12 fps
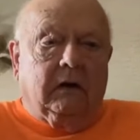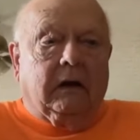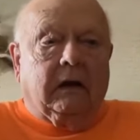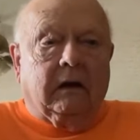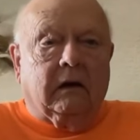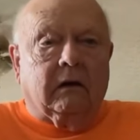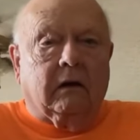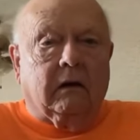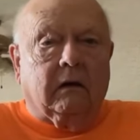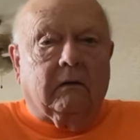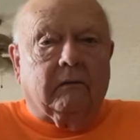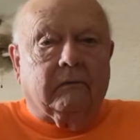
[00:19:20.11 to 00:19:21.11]
And
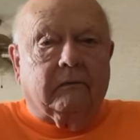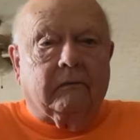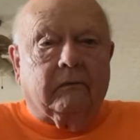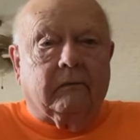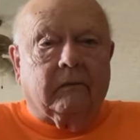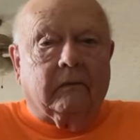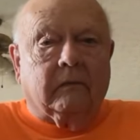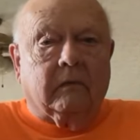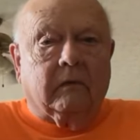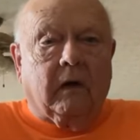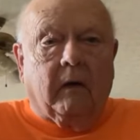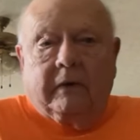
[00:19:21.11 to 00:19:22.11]
I
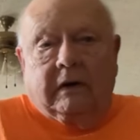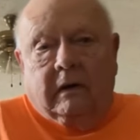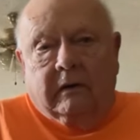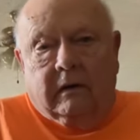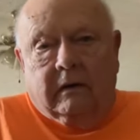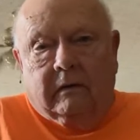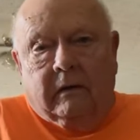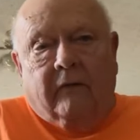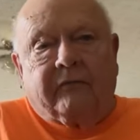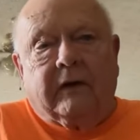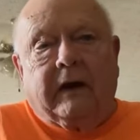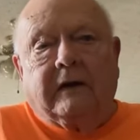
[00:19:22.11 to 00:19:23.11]
mean,
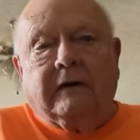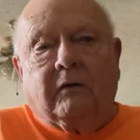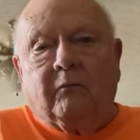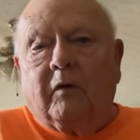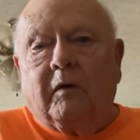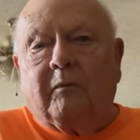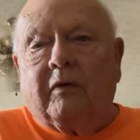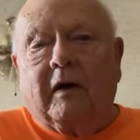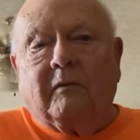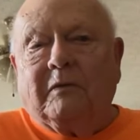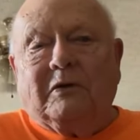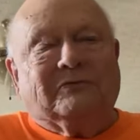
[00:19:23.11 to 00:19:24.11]
not that I didn't want to play
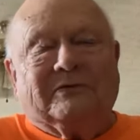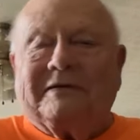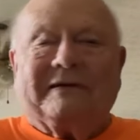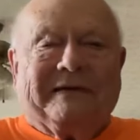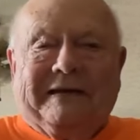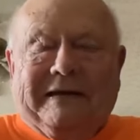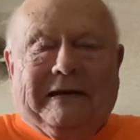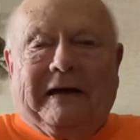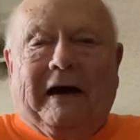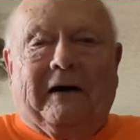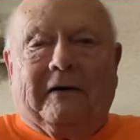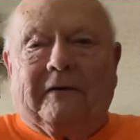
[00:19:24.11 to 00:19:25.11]
music,
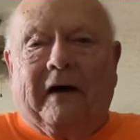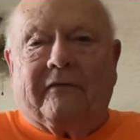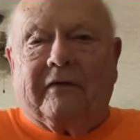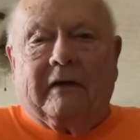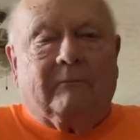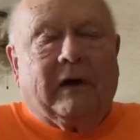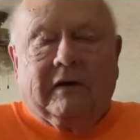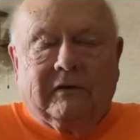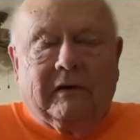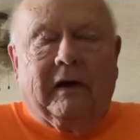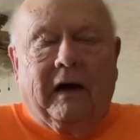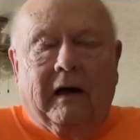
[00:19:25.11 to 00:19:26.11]
not that, but
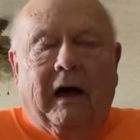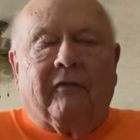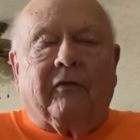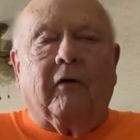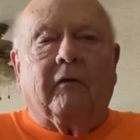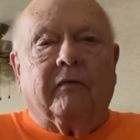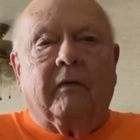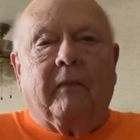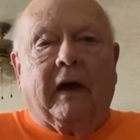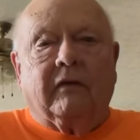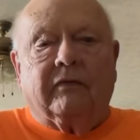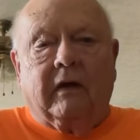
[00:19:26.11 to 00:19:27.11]
I thought the
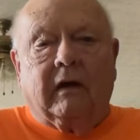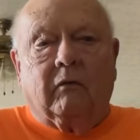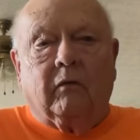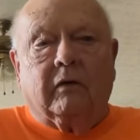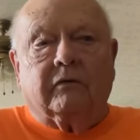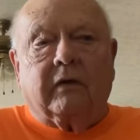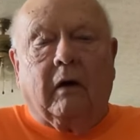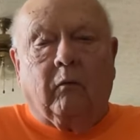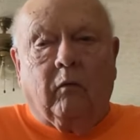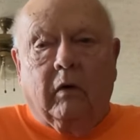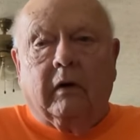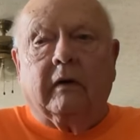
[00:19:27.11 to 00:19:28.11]
main thing was I
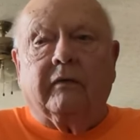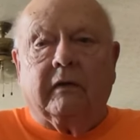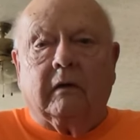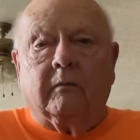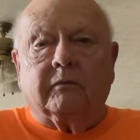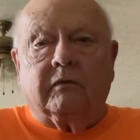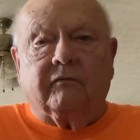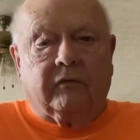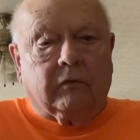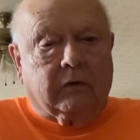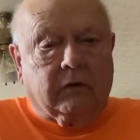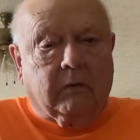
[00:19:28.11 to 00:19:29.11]
wanted them to
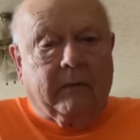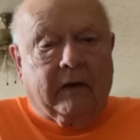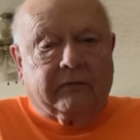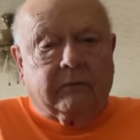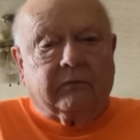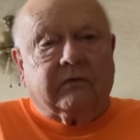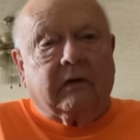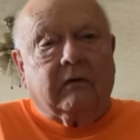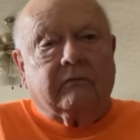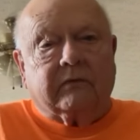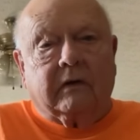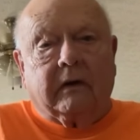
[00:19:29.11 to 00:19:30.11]
feel good about
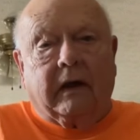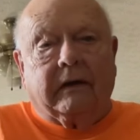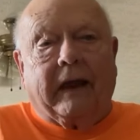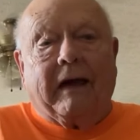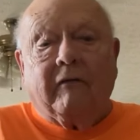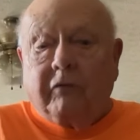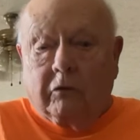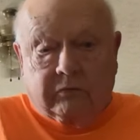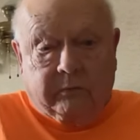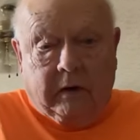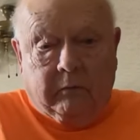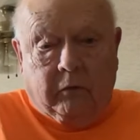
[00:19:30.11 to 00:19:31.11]
themselves and have those
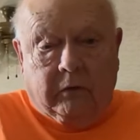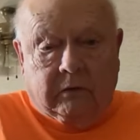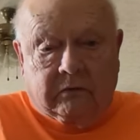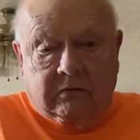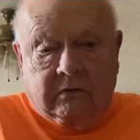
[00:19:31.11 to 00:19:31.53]
memories